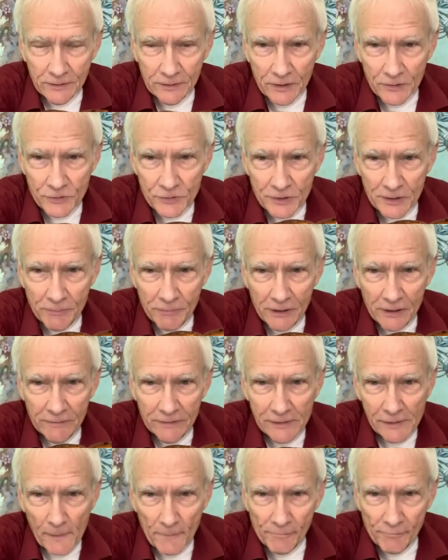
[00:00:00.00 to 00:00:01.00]
Close up of
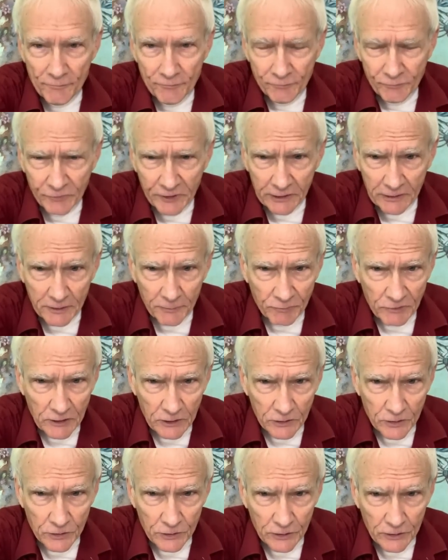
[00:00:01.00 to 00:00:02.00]
it. I
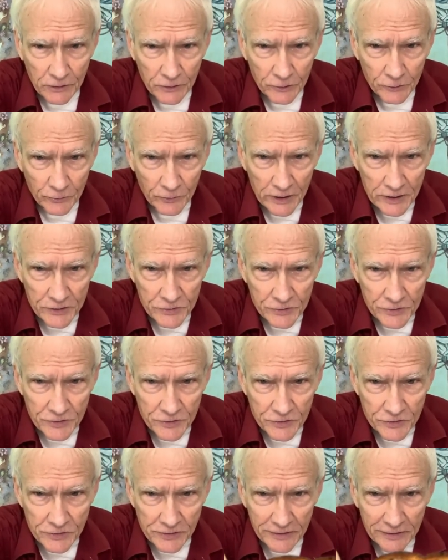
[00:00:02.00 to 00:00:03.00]
get all the
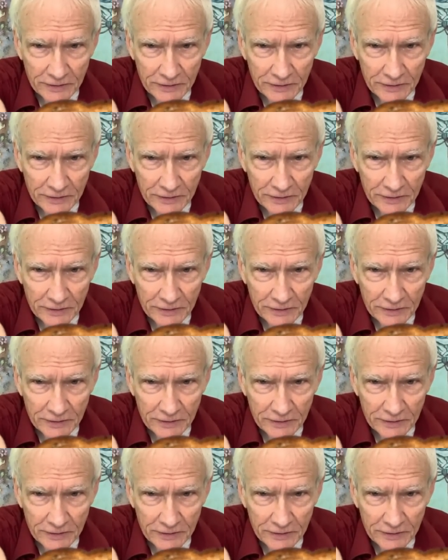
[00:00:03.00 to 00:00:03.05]
raisins.